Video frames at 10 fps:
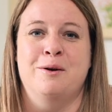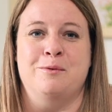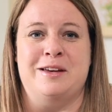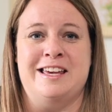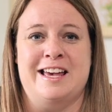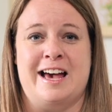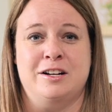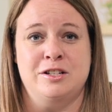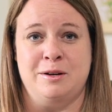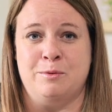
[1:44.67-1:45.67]
We
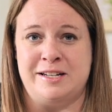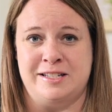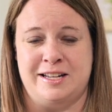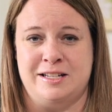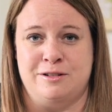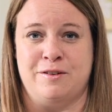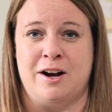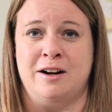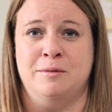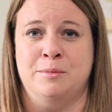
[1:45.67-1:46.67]
actually went to his
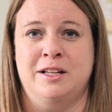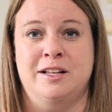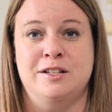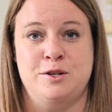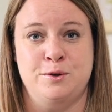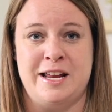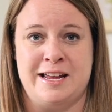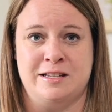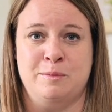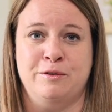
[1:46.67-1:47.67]
farm 2
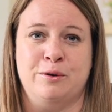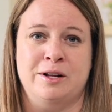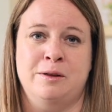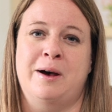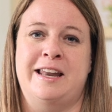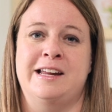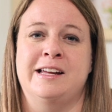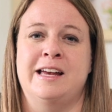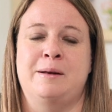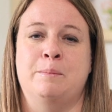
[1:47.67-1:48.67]
days before the
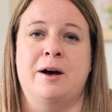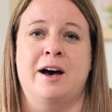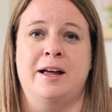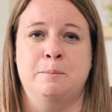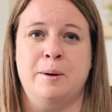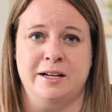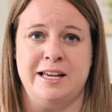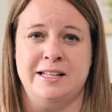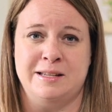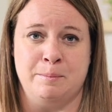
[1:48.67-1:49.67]
wedding and bought
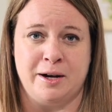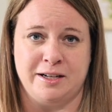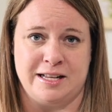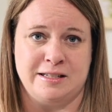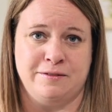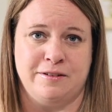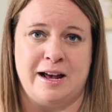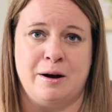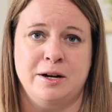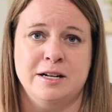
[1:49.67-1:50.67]
buckets and buckets of
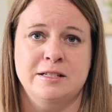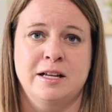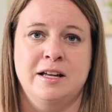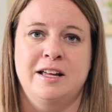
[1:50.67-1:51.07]
flowers.